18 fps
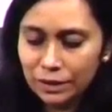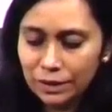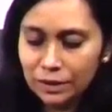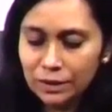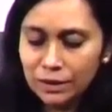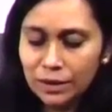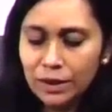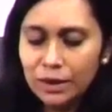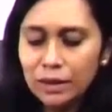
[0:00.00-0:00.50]

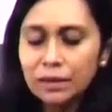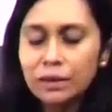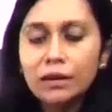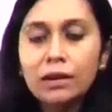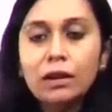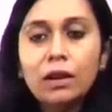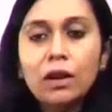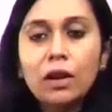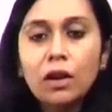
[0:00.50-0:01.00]
Okay.
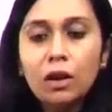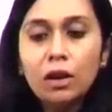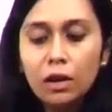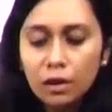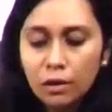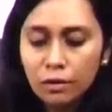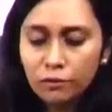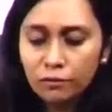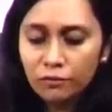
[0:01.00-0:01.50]

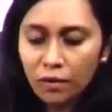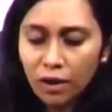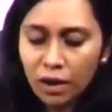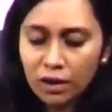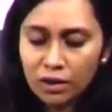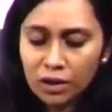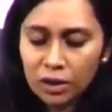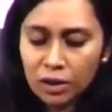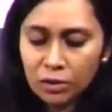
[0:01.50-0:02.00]

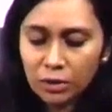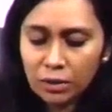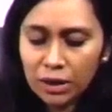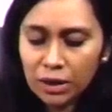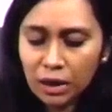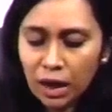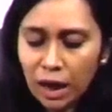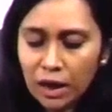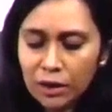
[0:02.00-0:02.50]
First
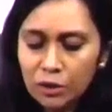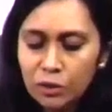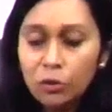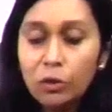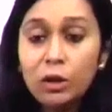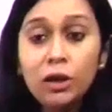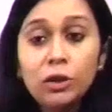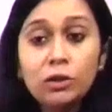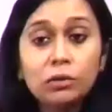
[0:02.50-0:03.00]
3 I
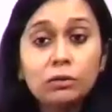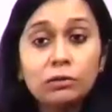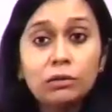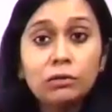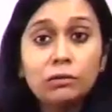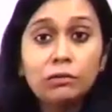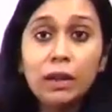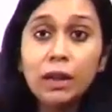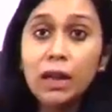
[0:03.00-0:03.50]
told you
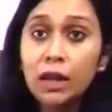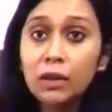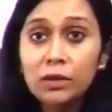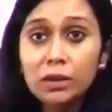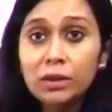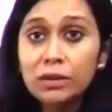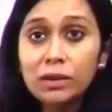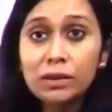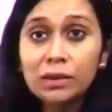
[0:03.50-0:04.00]
when I
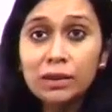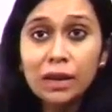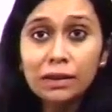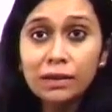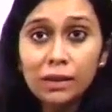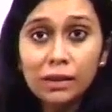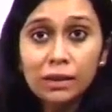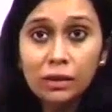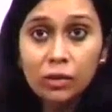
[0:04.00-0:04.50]
was
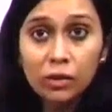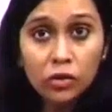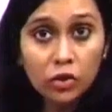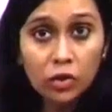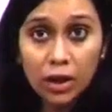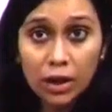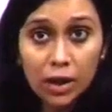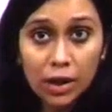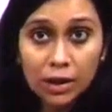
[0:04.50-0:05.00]
discussing
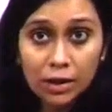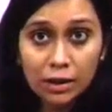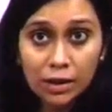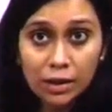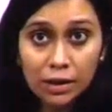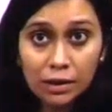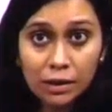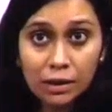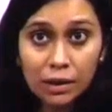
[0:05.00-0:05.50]
general
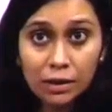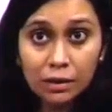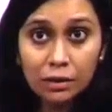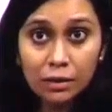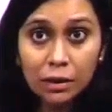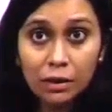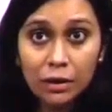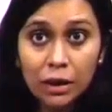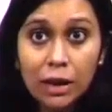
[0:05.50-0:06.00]
anesthesia
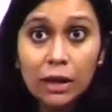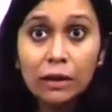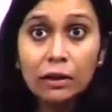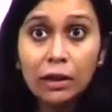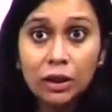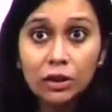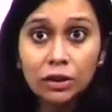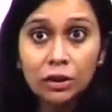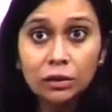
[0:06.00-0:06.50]

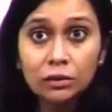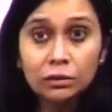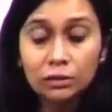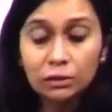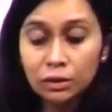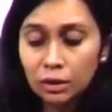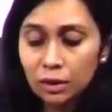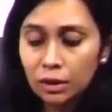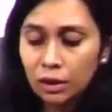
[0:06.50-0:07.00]
introduction,
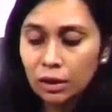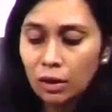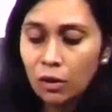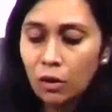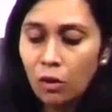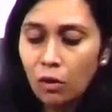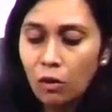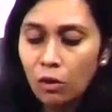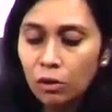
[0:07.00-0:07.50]

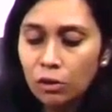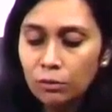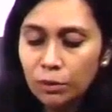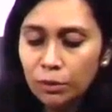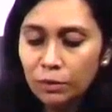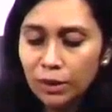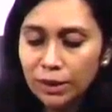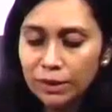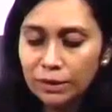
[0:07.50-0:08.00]
all
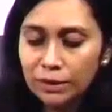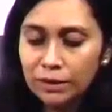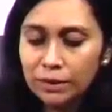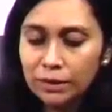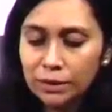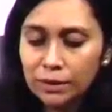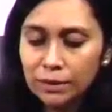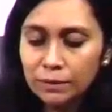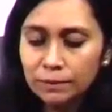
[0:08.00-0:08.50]

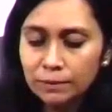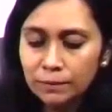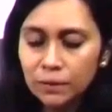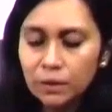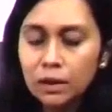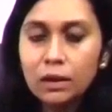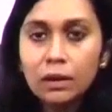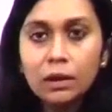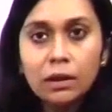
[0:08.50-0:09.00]
provides,
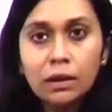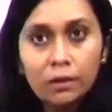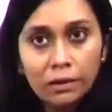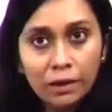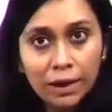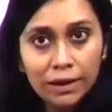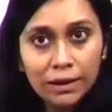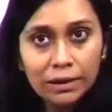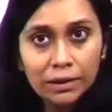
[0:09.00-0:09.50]

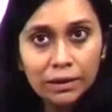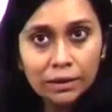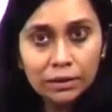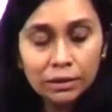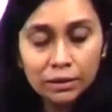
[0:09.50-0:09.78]
right?